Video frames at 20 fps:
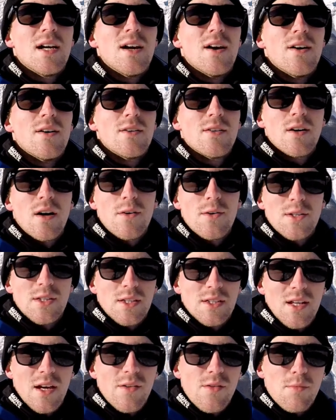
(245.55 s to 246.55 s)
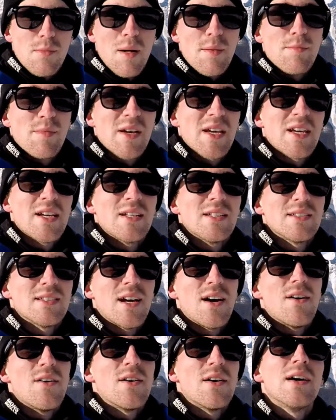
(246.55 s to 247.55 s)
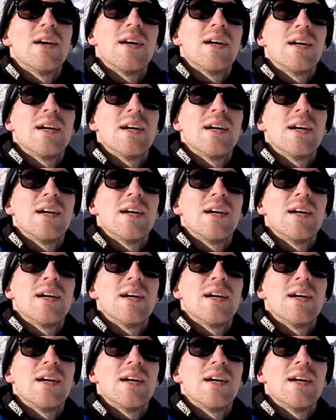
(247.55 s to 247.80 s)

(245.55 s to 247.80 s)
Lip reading: So always good to have a plan B. So